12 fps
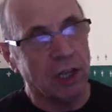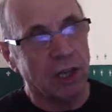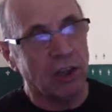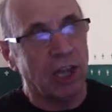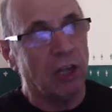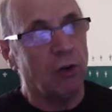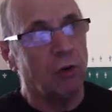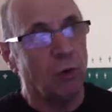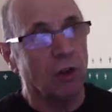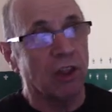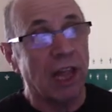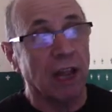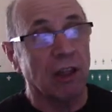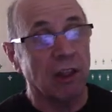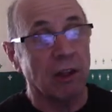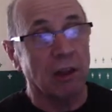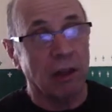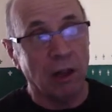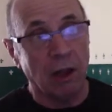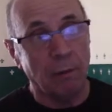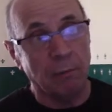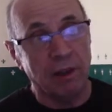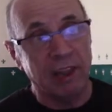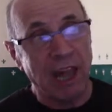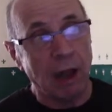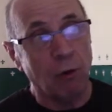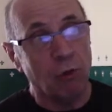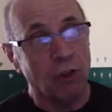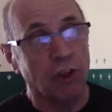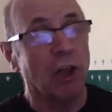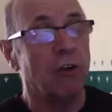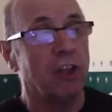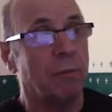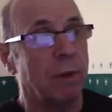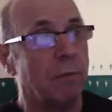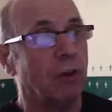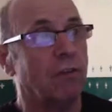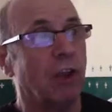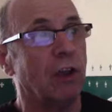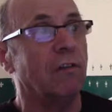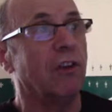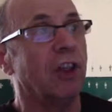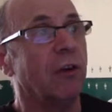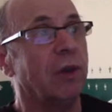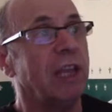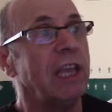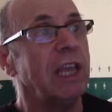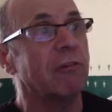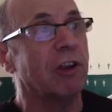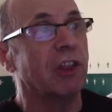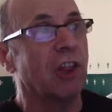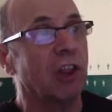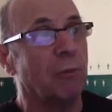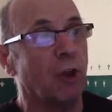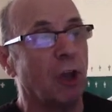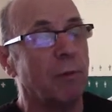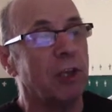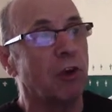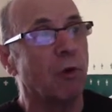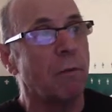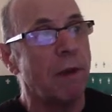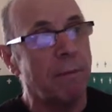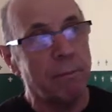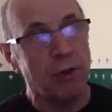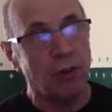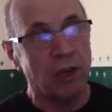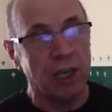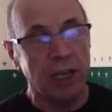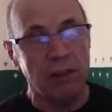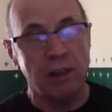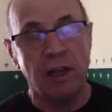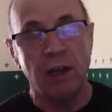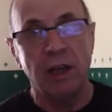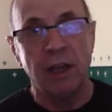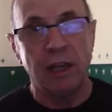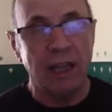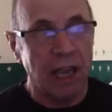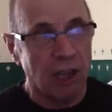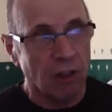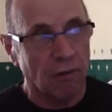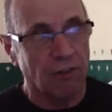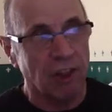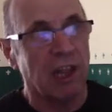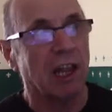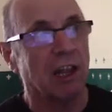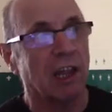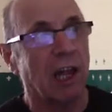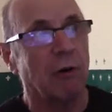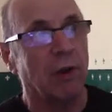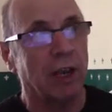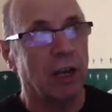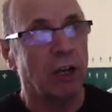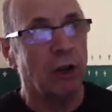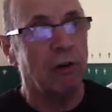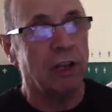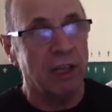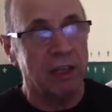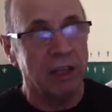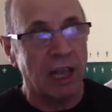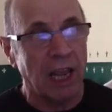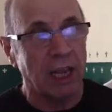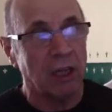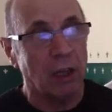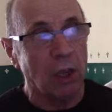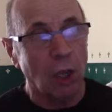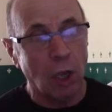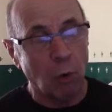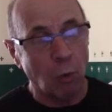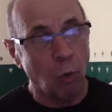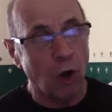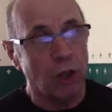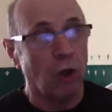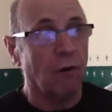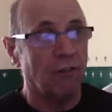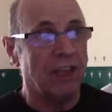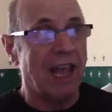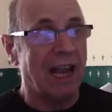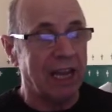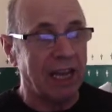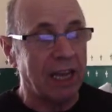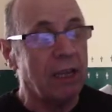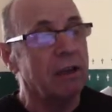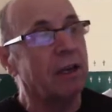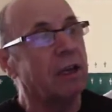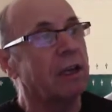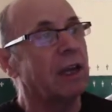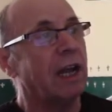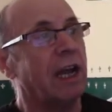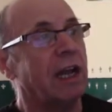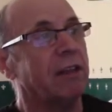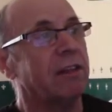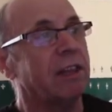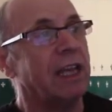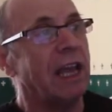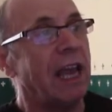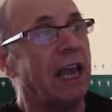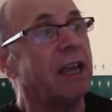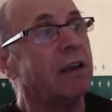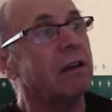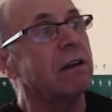single sex cell that's going to be moved over. So in here it's the sperm, and you'll remember that in the case of the sex cell it can only contain one of the allele, and the egg